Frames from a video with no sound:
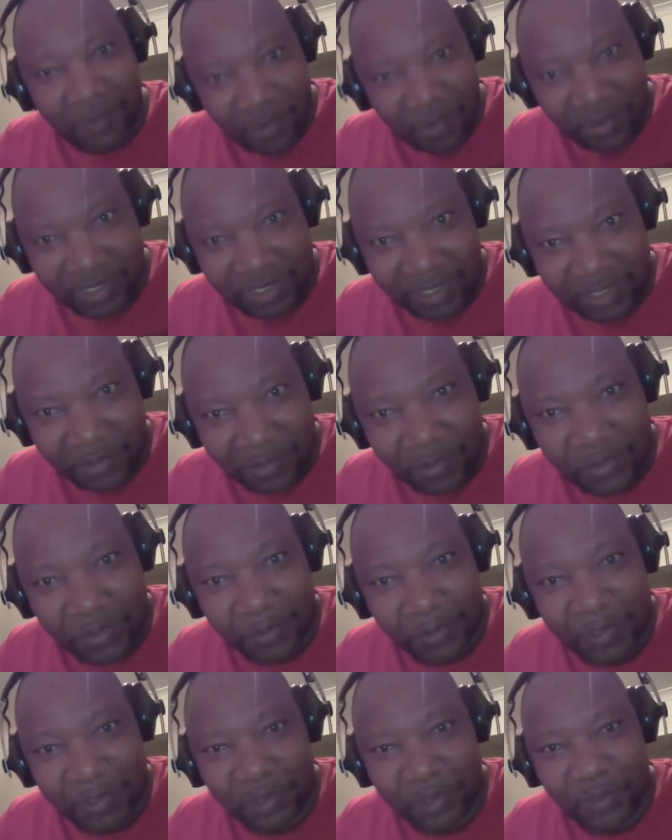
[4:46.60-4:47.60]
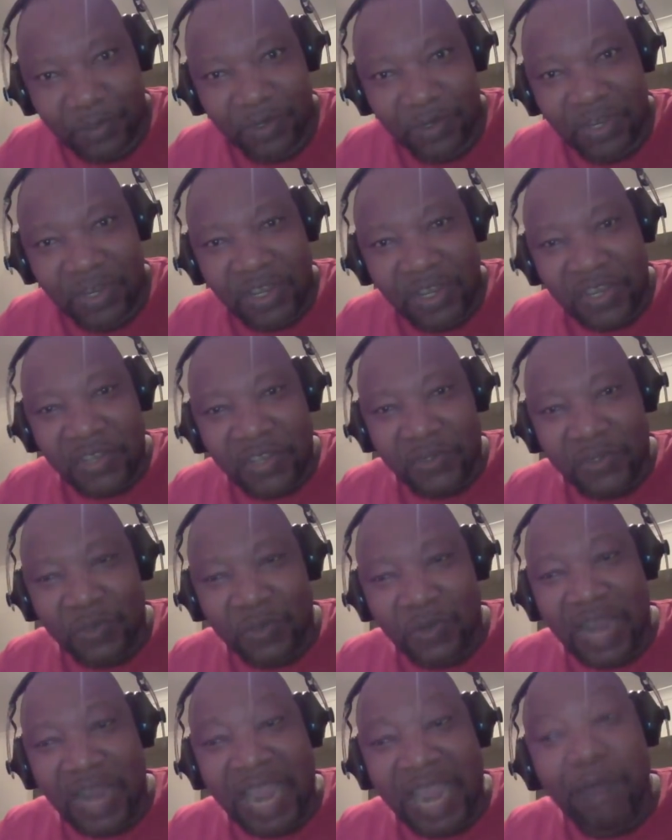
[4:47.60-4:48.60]
owned the hospital.
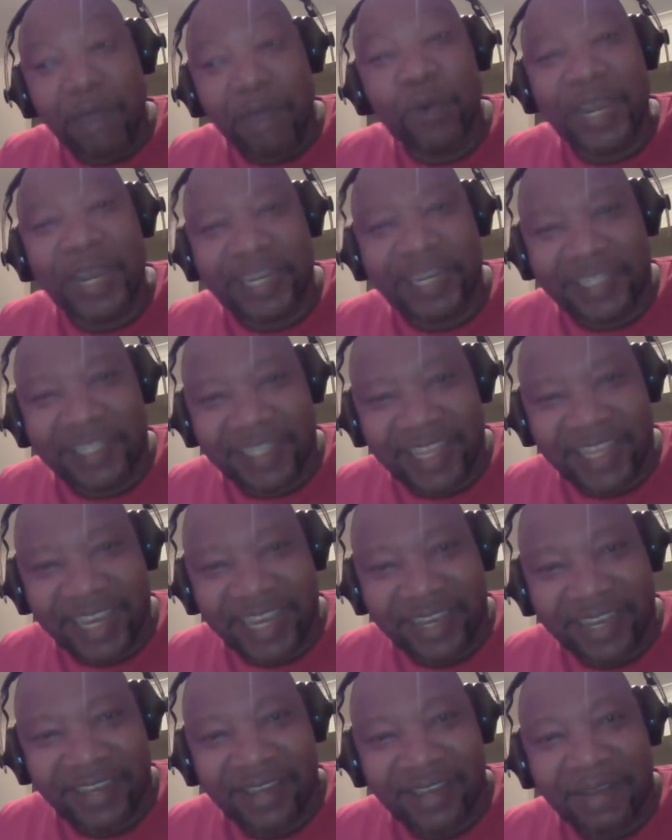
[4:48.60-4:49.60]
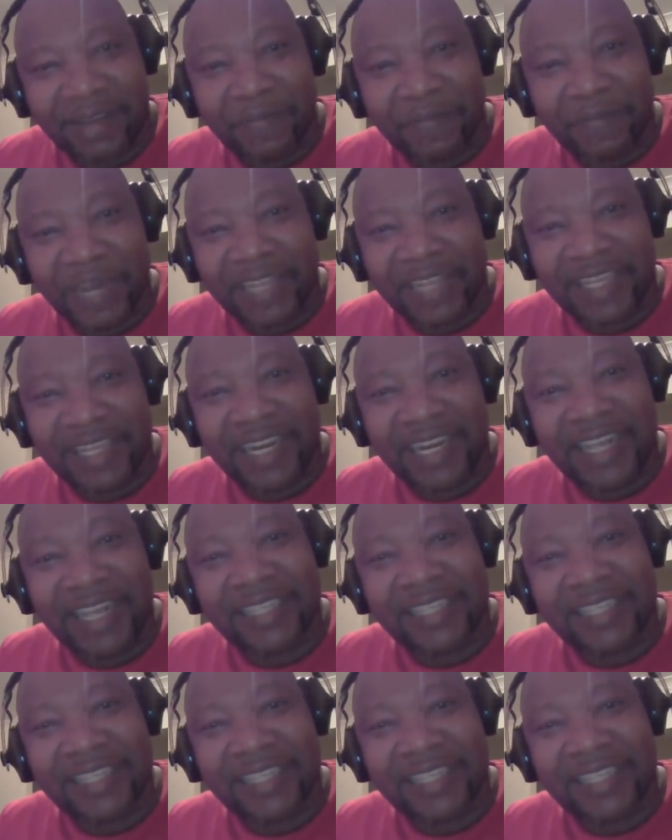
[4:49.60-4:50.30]
So I worked there. But then I